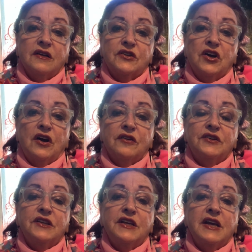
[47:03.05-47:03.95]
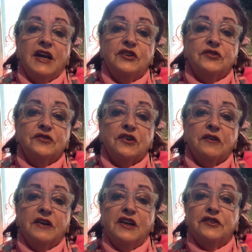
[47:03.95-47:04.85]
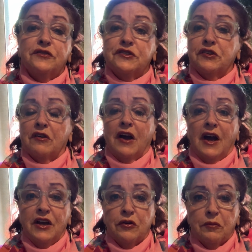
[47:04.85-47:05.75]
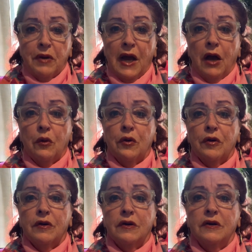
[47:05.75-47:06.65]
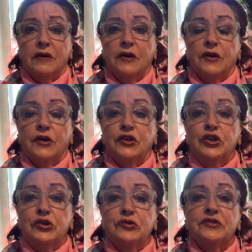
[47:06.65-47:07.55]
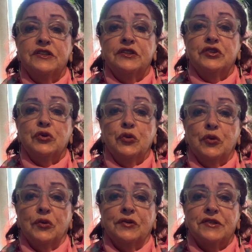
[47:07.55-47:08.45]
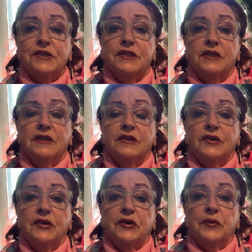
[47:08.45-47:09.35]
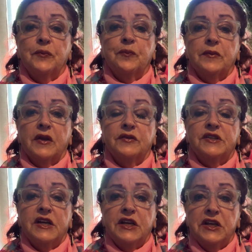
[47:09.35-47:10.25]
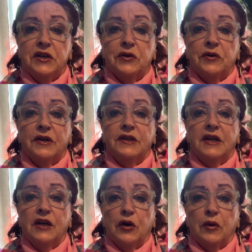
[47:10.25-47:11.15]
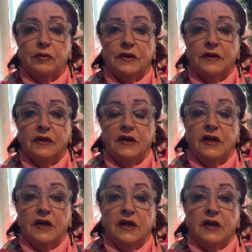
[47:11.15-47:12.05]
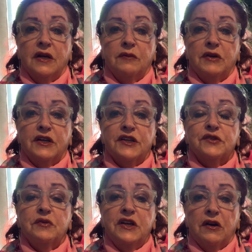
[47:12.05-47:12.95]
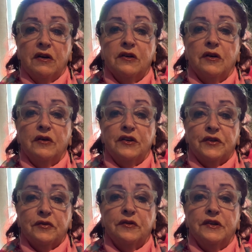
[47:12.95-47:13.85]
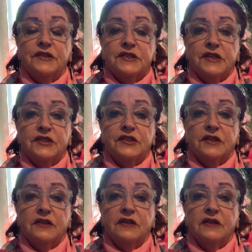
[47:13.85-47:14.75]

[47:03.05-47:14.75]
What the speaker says: Talk to the angels, archangels, your higher power. Use the tools to heal and help, because we are going through an ascension.